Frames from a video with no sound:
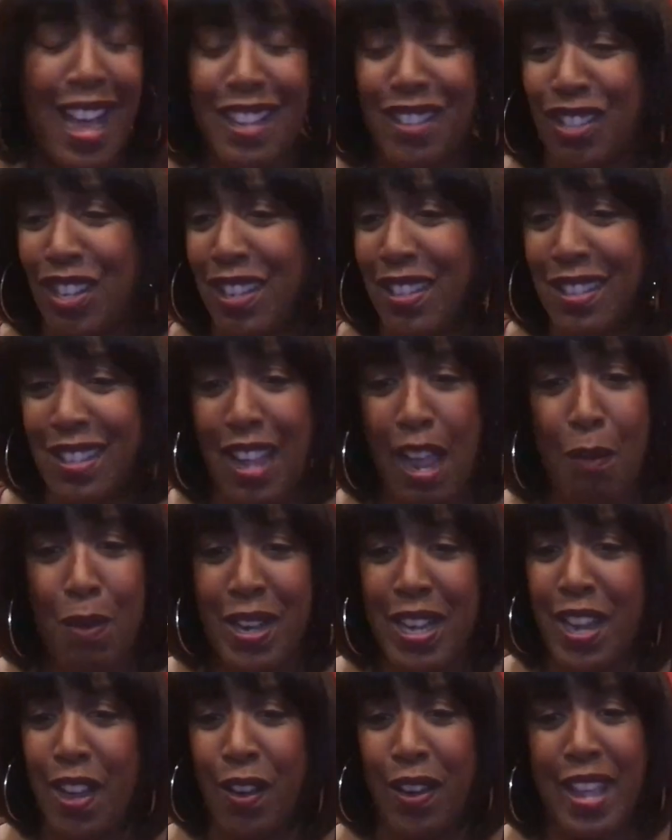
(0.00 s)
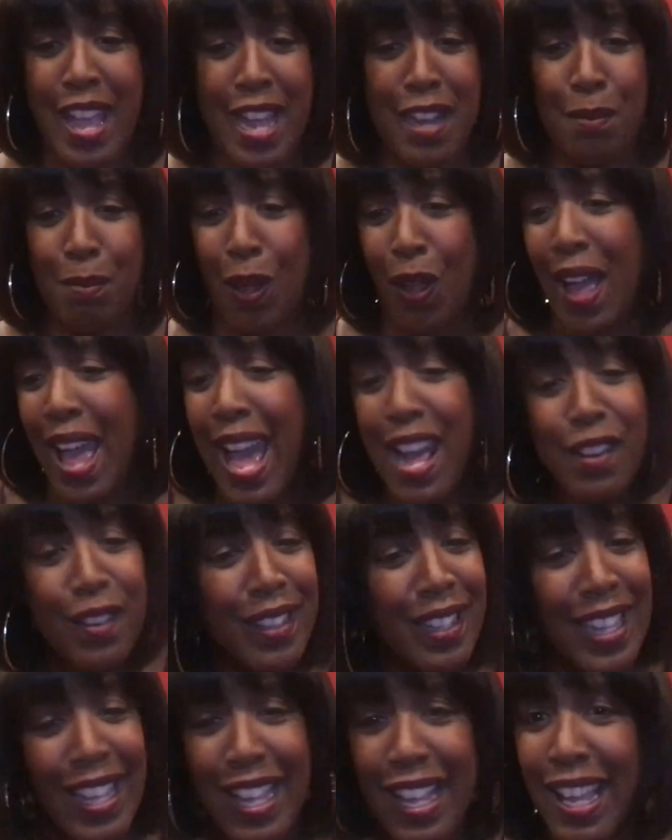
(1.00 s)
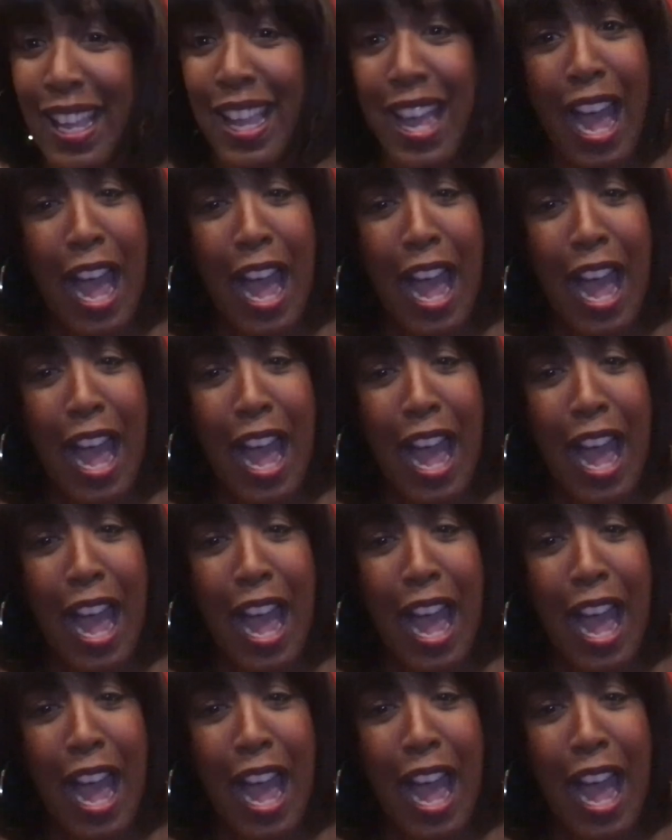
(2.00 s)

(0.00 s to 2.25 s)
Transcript: I just I want to hear Cannonball Adderley.